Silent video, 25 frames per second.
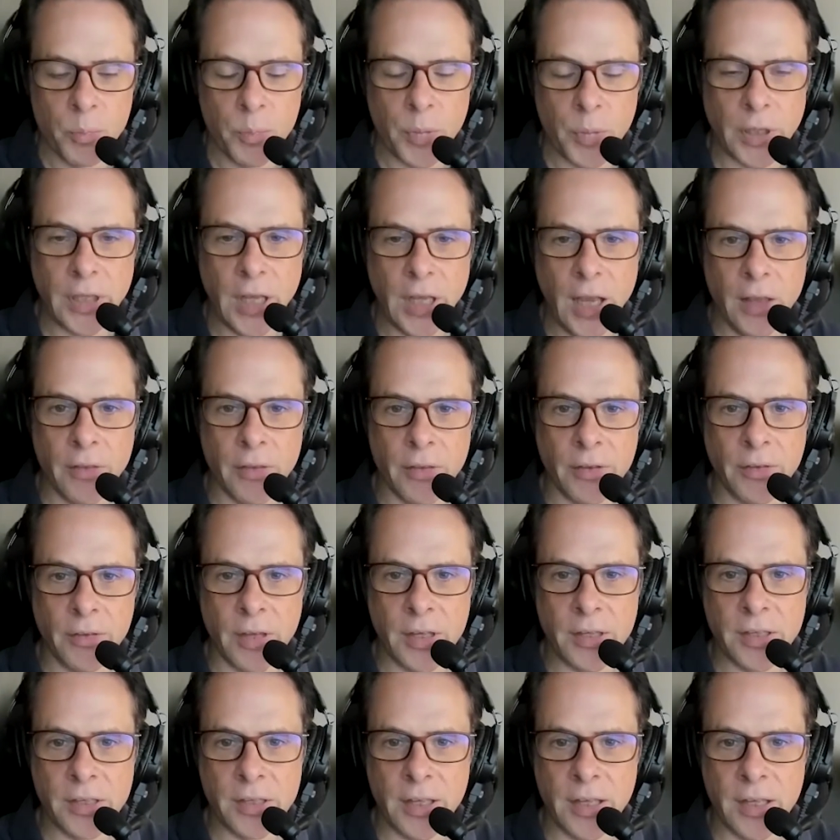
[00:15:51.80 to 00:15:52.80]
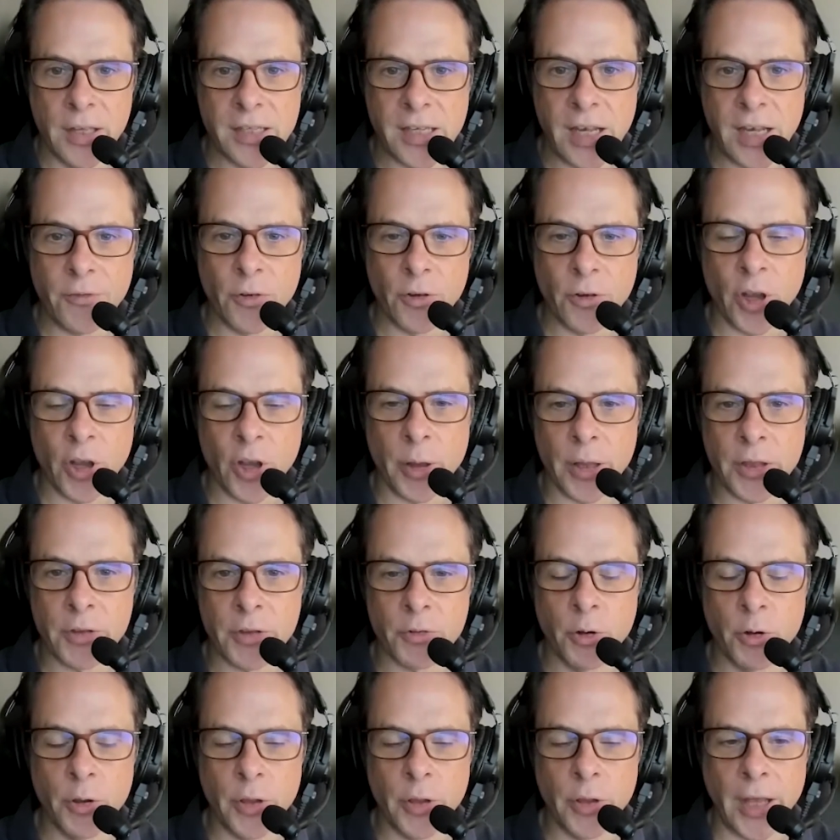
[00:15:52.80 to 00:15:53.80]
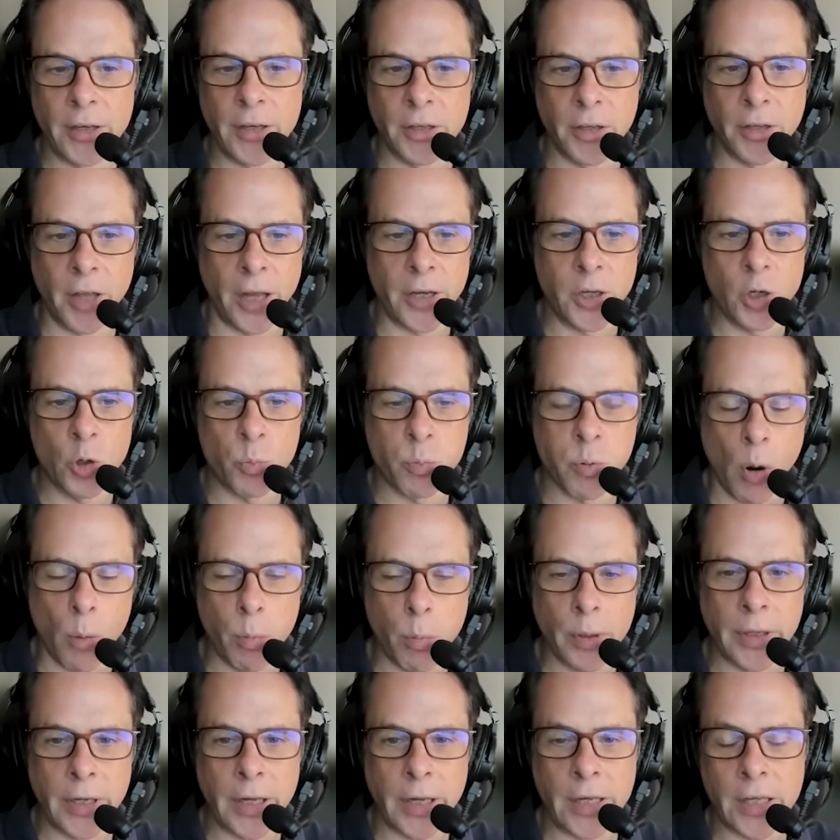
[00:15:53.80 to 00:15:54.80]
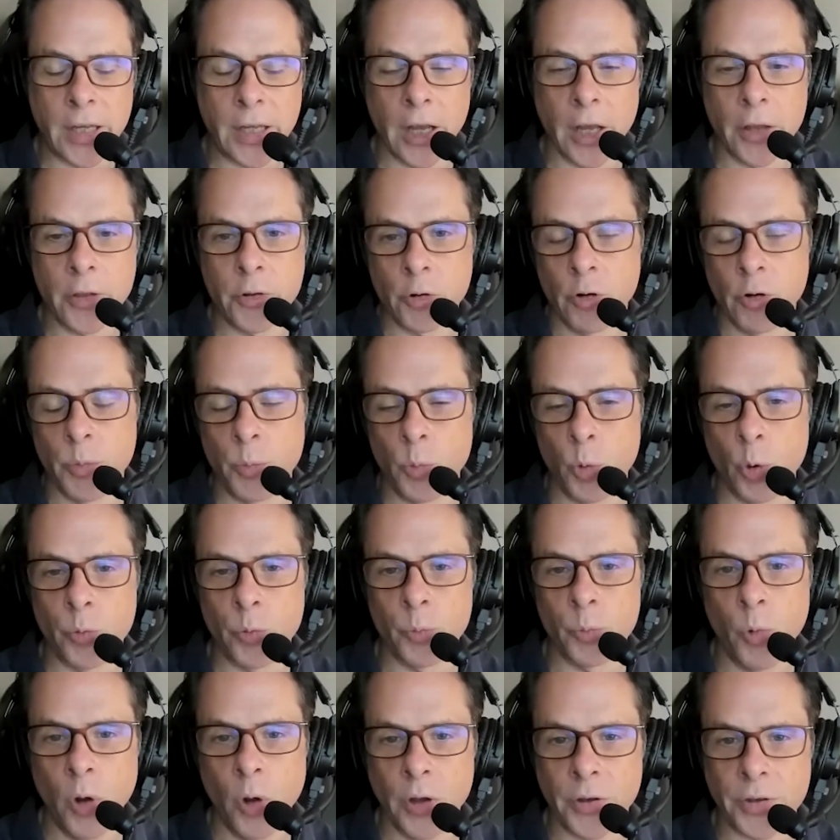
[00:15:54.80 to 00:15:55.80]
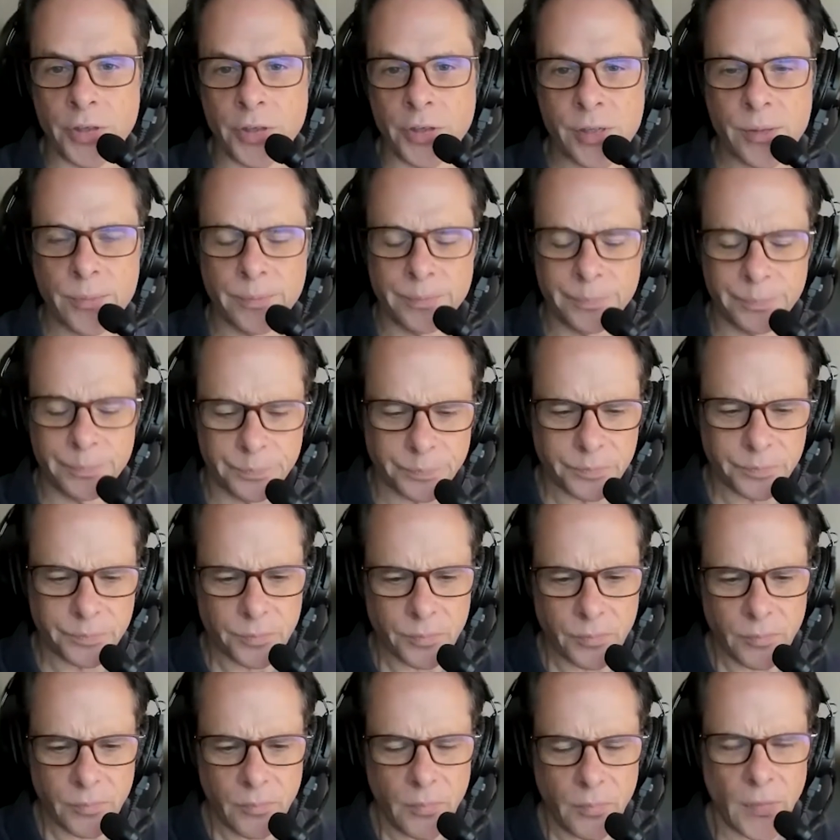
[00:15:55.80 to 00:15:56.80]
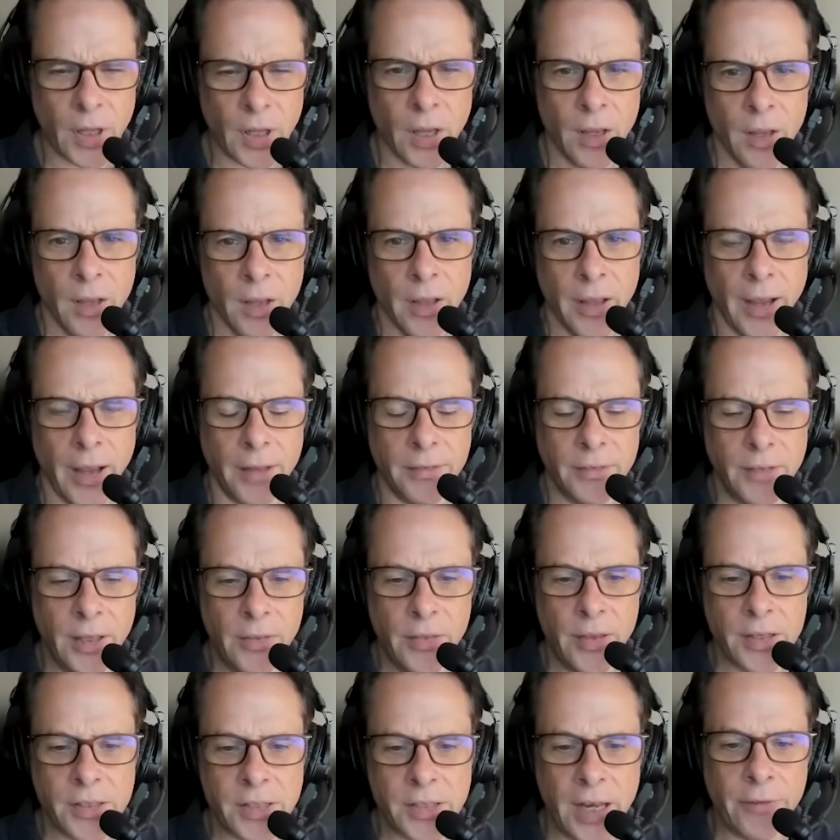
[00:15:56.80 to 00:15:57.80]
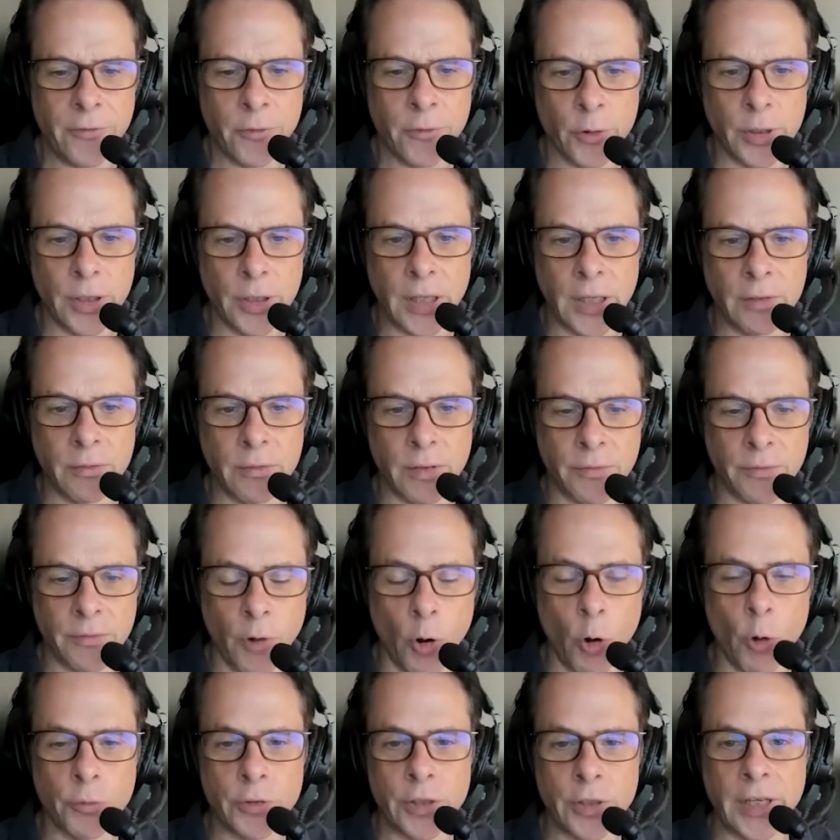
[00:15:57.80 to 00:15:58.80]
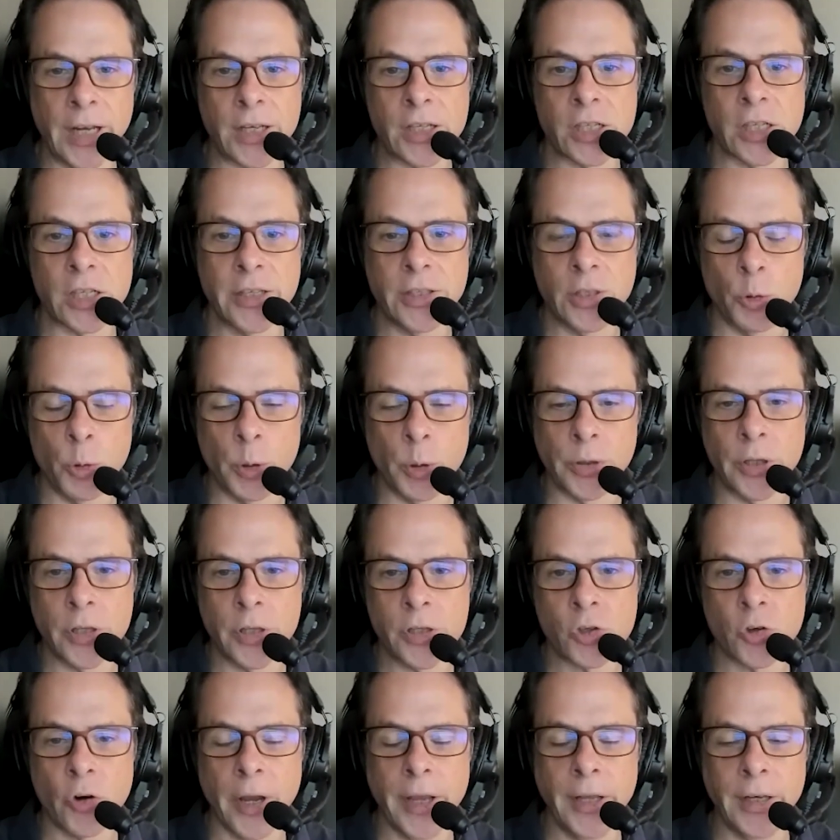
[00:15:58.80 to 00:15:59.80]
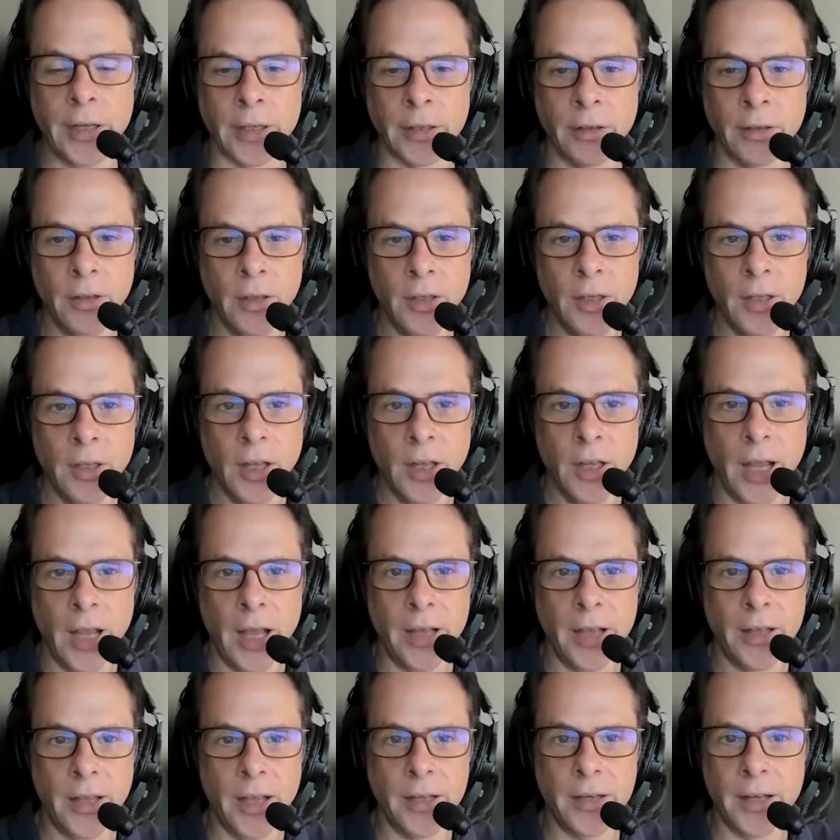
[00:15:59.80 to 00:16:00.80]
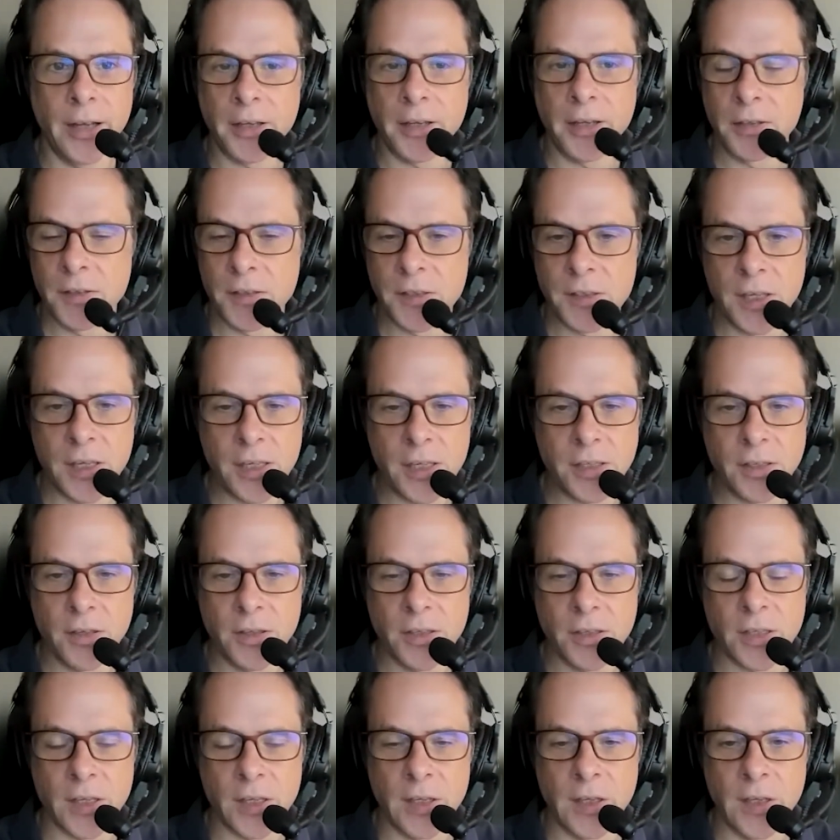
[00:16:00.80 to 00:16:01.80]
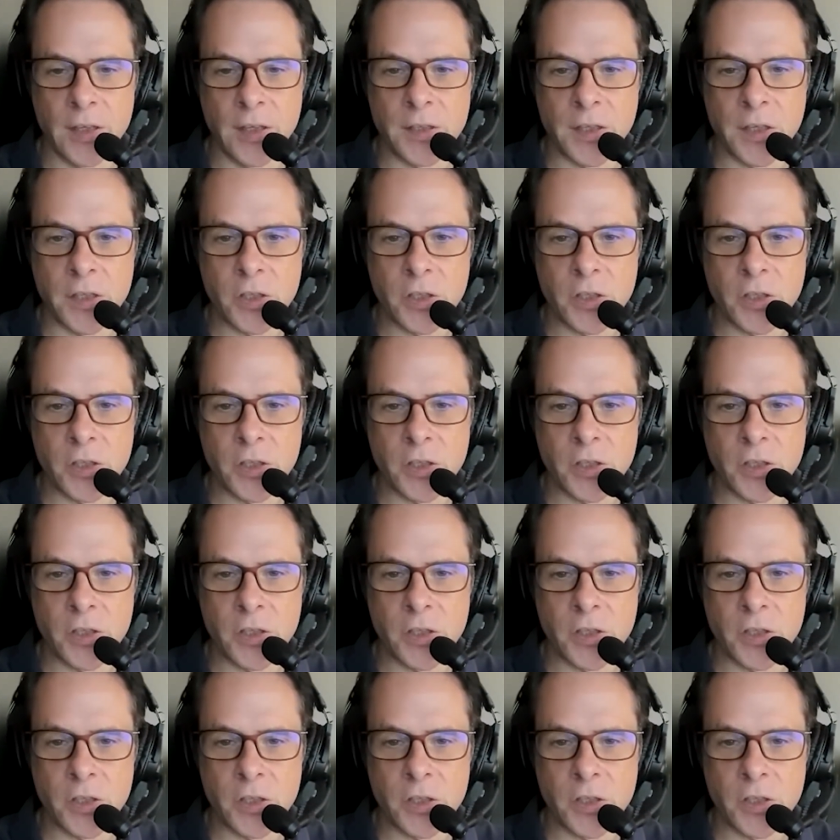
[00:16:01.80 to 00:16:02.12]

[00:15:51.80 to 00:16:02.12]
But yeah, there's effort going through that, and you'll probably need to go through it more than once. And then there's effort involved in actually doing the trading. And consistency is a